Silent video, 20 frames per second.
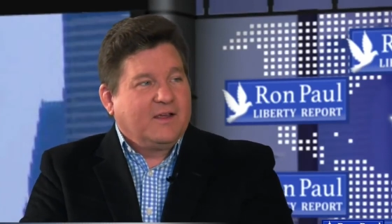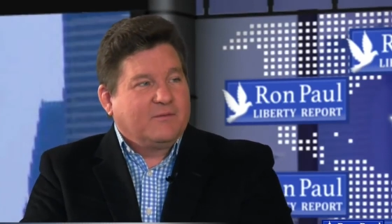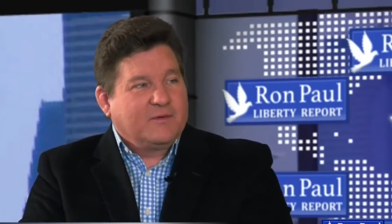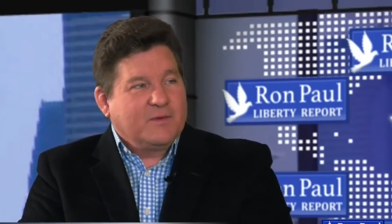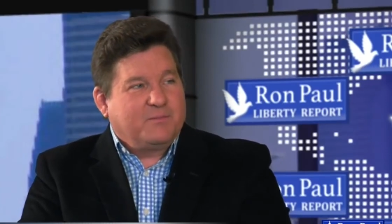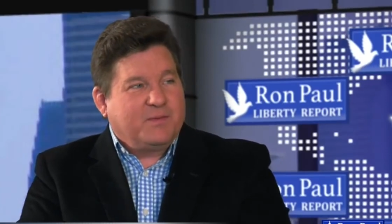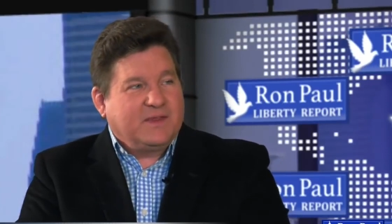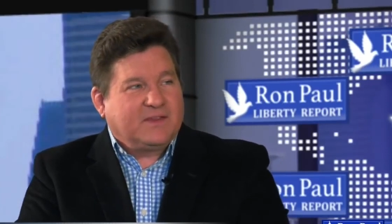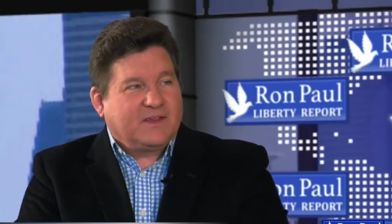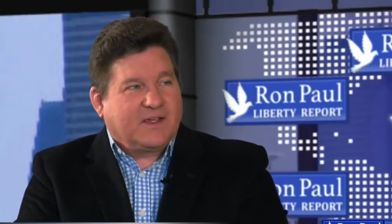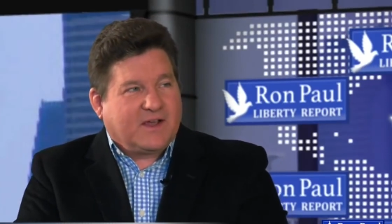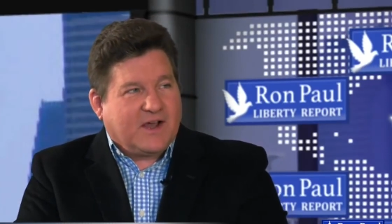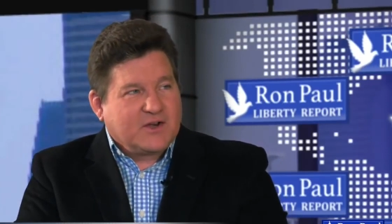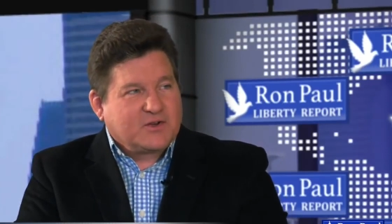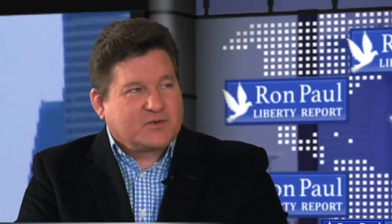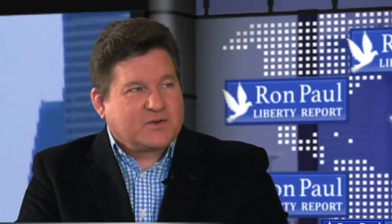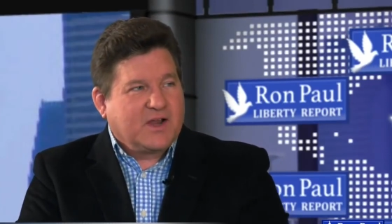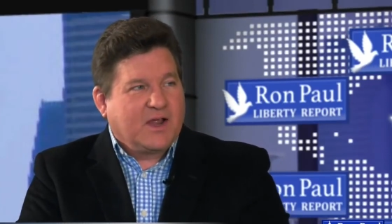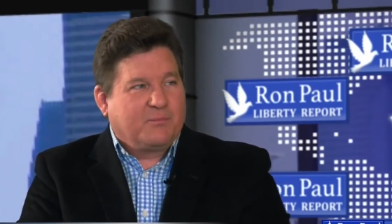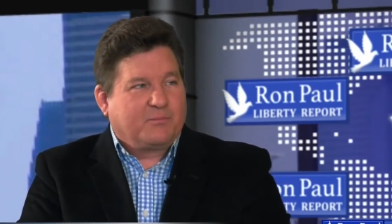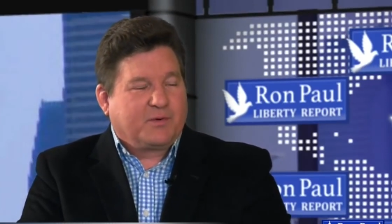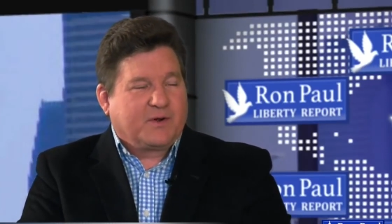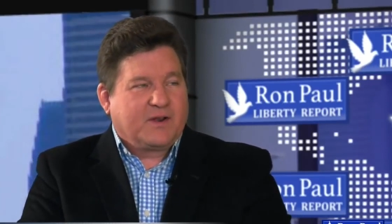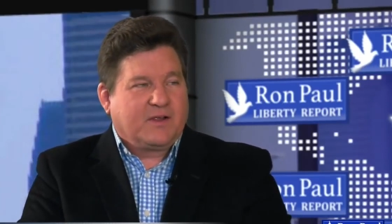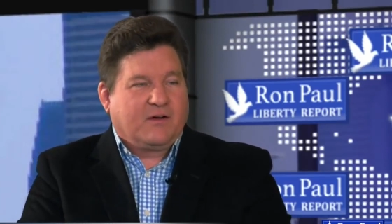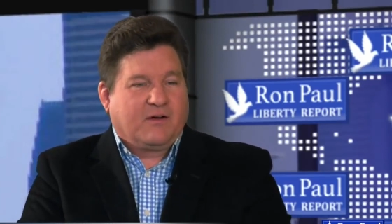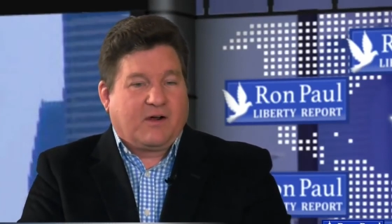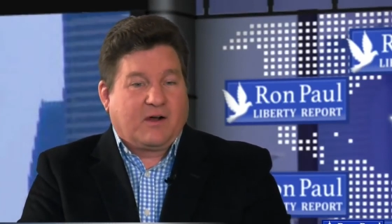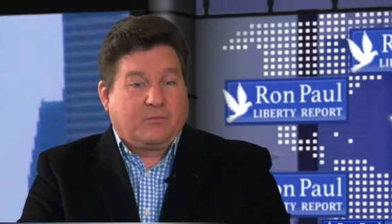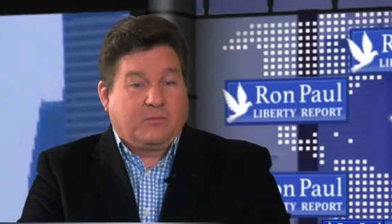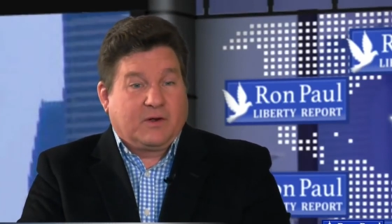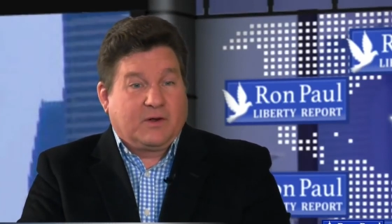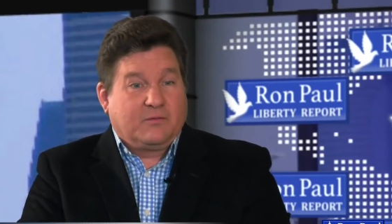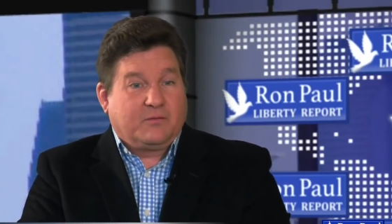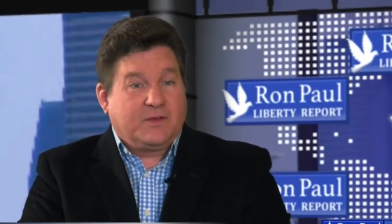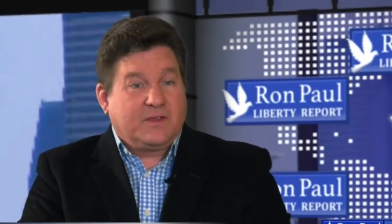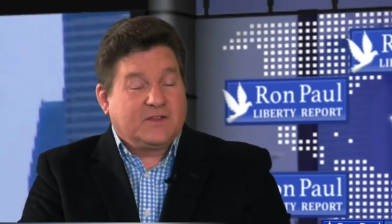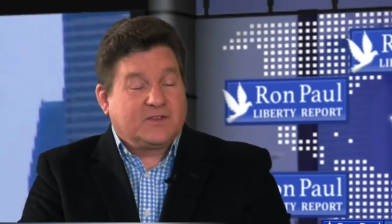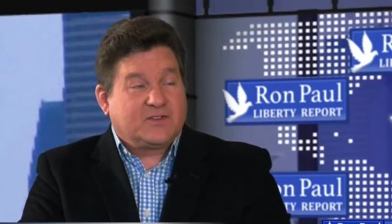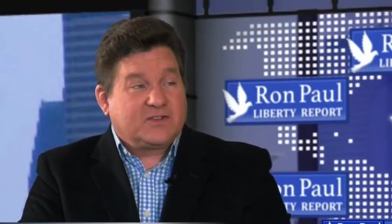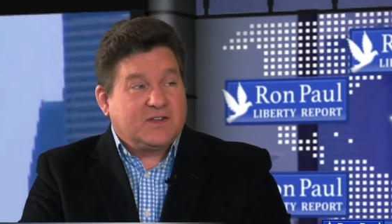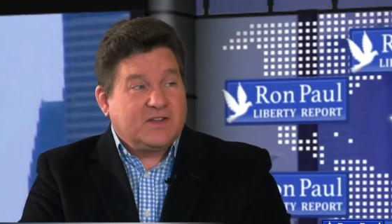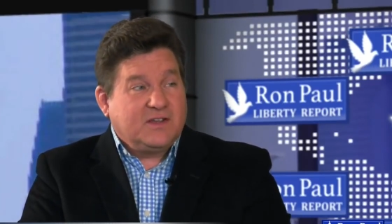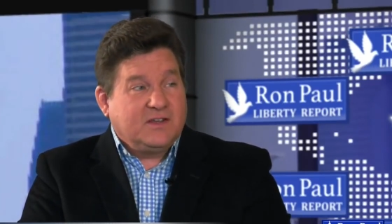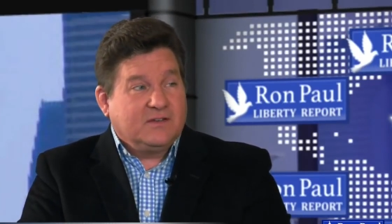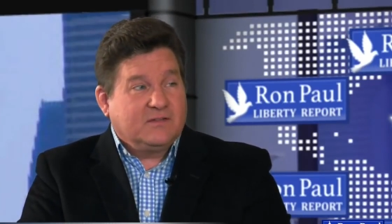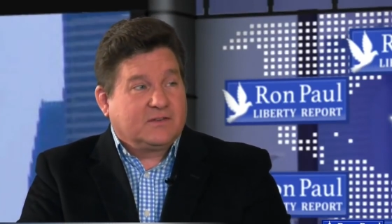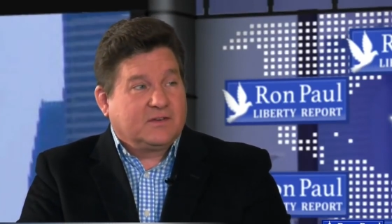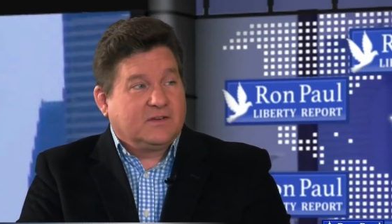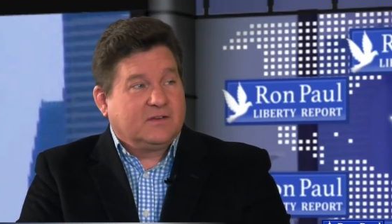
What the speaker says: We beat the country up pretty hard. What have we achieved?